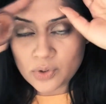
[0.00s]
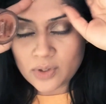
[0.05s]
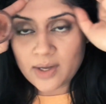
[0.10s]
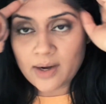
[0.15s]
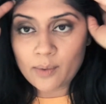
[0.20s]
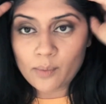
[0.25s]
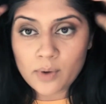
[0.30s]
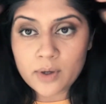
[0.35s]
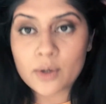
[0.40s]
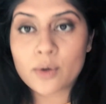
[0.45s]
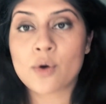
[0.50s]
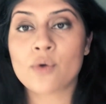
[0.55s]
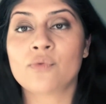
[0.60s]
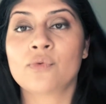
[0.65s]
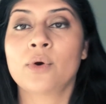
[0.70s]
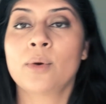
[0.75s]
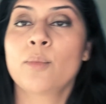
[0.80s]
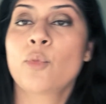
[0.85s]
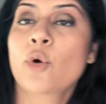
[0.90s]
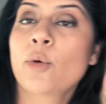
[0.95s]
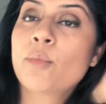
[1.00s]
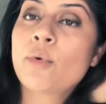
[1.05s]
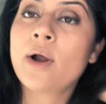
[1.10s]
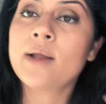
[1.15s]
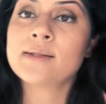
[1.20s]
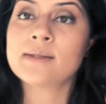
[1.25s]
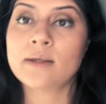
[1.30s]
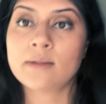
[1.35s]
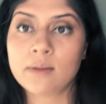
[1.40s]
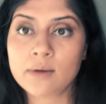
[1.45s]
you that I want to go for a more
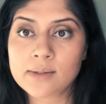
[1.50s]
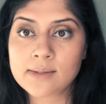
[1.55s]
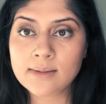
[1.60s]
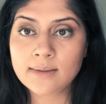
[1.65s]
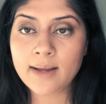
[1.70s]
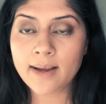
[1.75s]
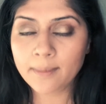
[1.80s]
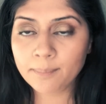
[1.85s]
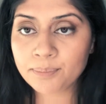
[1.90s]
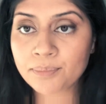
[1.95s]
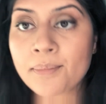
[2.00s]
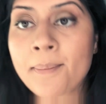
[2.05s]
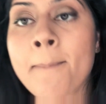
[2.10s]
bronzy look today,